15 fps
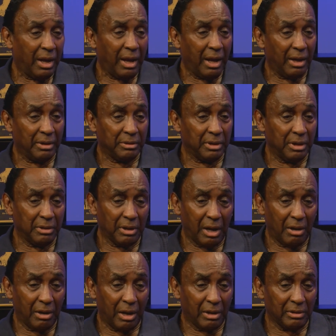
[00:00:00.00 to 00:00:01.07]
And then,
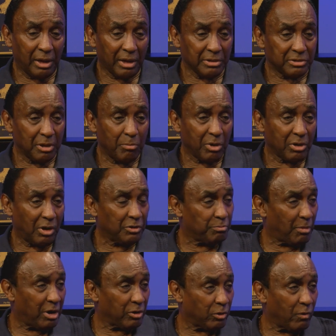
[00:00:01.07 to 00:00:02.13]
like I said, because
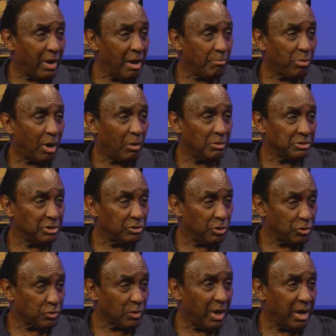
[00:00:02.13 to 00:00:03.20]
my grandpa was in the
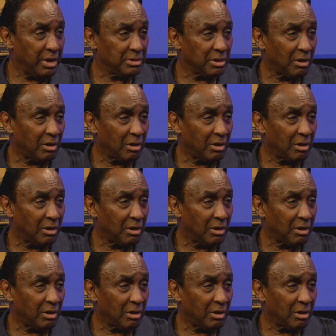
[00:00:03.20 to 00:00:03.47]
trades,